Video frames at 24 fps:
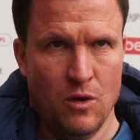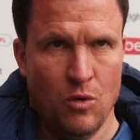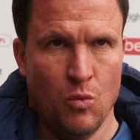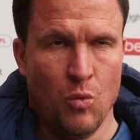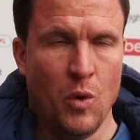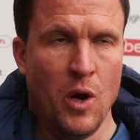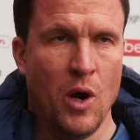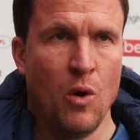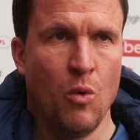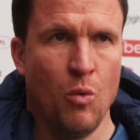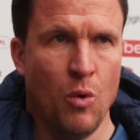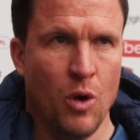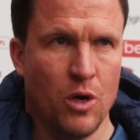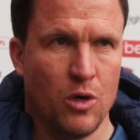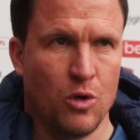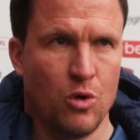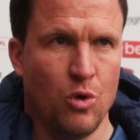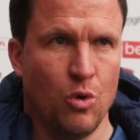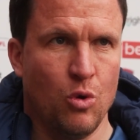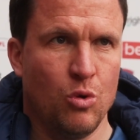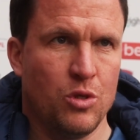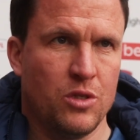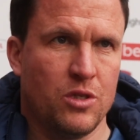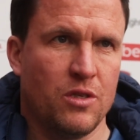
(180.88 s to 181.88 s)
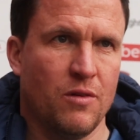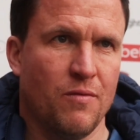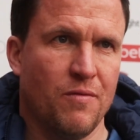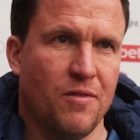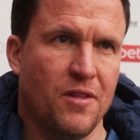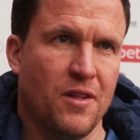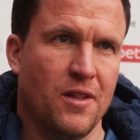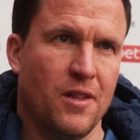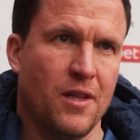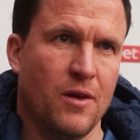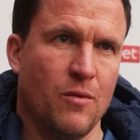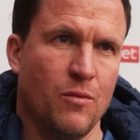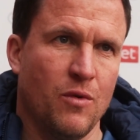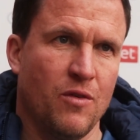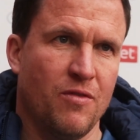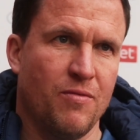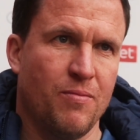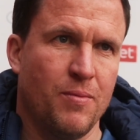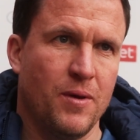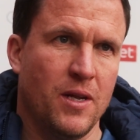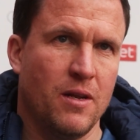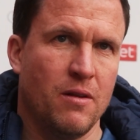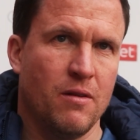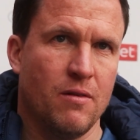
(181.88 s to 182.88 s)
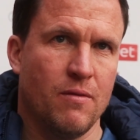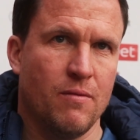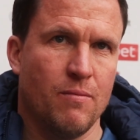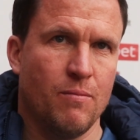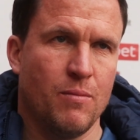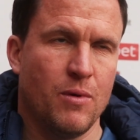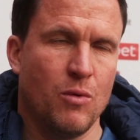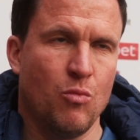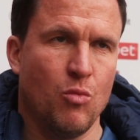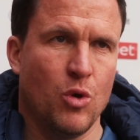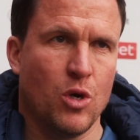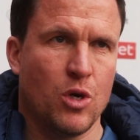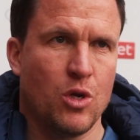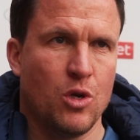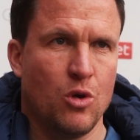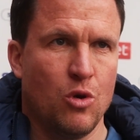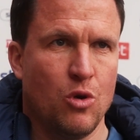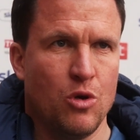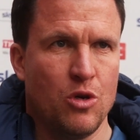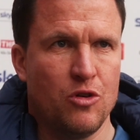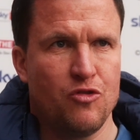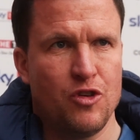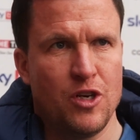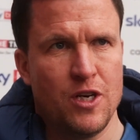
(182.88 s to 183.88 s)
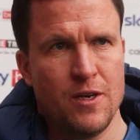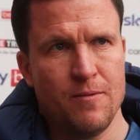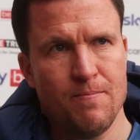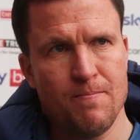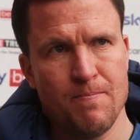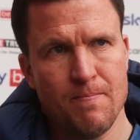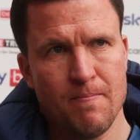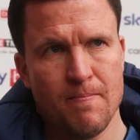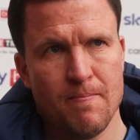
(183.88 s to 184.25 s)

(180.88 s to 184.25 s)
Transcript: well worked goal, and something that we've been been working on in training.